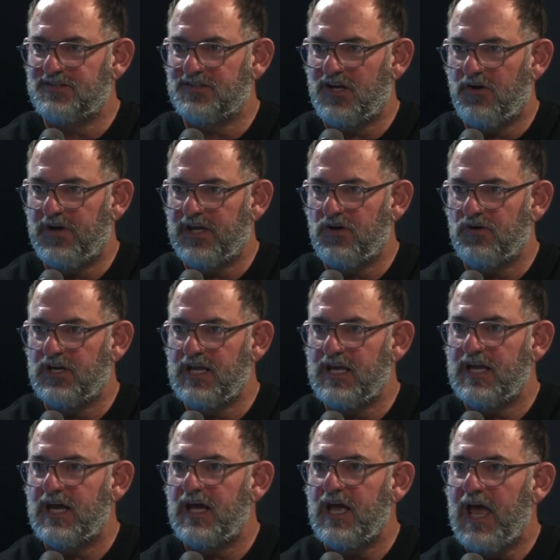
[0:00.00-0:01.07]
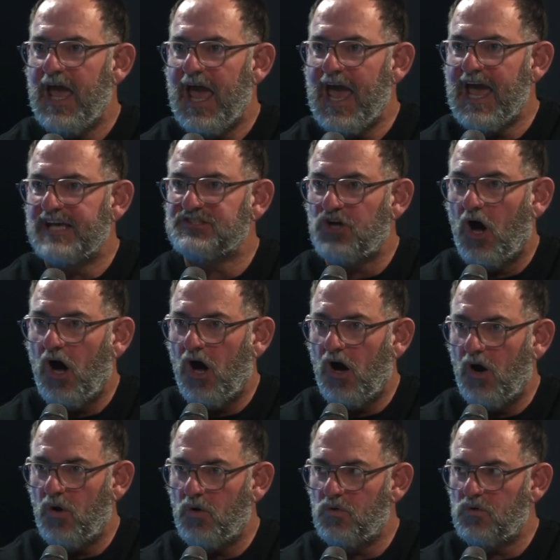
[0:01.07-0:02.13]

going on here yeah. as a whole.